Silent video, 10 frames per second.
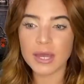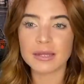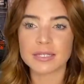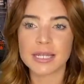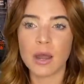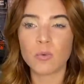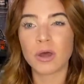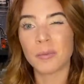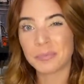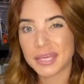It is not
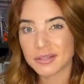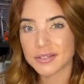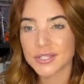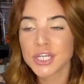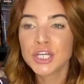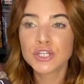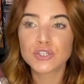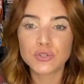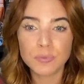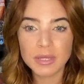what appeals
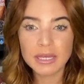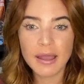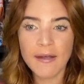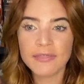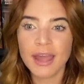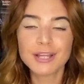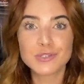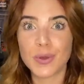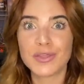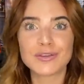to me. And that's
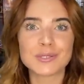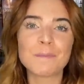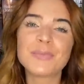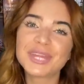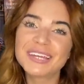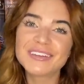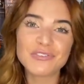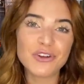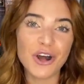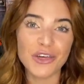why there's a million
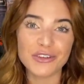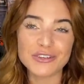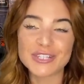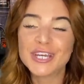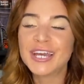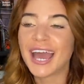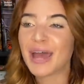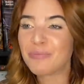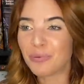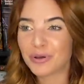different authors
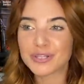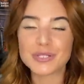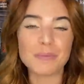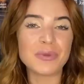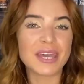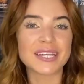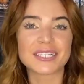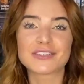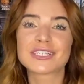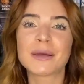and books because
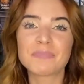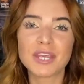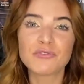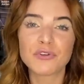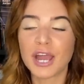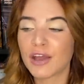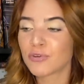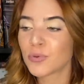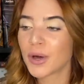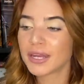there's something for
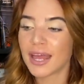everyone.